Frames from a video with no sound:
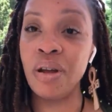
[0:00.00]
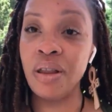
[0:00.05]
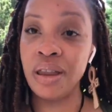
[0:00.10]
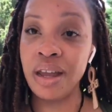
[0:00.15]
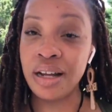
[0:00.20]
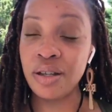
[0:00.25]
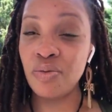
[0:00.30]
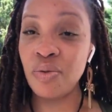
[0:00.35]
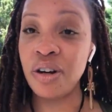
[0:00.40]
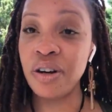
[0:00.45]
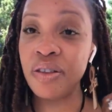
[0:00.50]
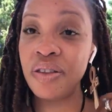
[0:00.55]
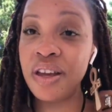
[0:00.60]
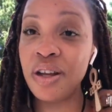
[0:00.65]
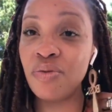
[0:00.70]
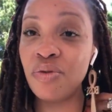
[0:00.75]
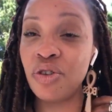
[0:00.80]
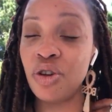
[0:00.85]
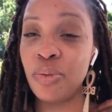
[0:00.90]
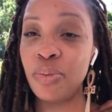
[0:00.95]
that's one of the
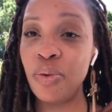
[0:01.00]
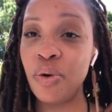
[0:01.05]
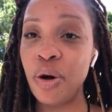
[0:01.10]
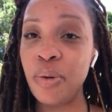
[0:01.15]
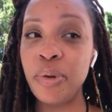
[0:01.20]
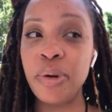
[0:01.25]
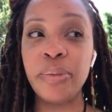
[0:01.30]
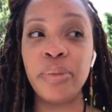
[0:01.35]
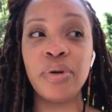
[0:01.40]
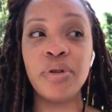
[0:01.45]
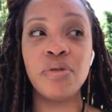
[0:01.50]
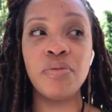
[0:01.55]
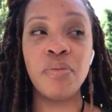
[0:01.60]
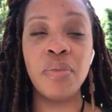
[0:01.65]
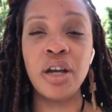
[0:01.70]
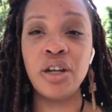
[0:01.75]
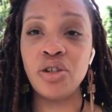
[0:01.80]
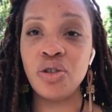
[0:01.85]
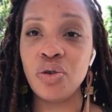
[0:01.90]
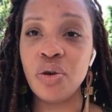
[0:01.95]
things with your board members,
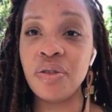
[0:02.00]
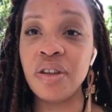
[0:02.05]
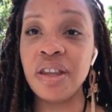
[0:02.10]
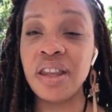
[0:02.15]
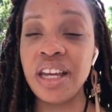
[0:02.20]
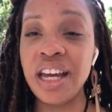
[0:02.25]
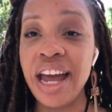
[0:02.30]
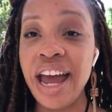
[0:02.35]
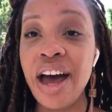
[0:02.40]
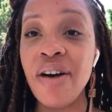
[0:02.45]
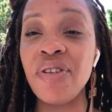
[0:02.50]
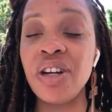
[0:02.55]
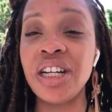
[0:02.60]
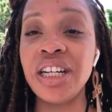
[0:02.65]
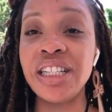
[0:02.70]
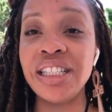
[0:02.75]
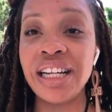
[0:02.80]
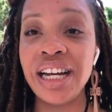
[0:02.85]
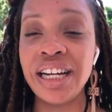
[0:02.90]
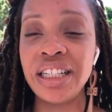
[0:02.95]
make sure that they have a
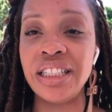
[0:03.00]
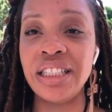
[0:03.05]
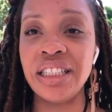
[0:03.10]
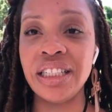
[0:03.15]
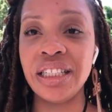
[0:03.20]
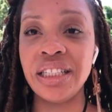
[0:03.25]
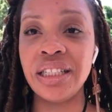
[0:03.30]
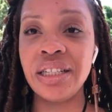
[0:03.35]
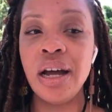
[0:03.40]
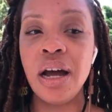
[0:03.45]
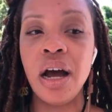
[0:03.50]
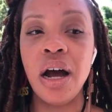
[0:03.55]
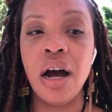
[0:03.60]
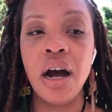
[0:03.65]
collection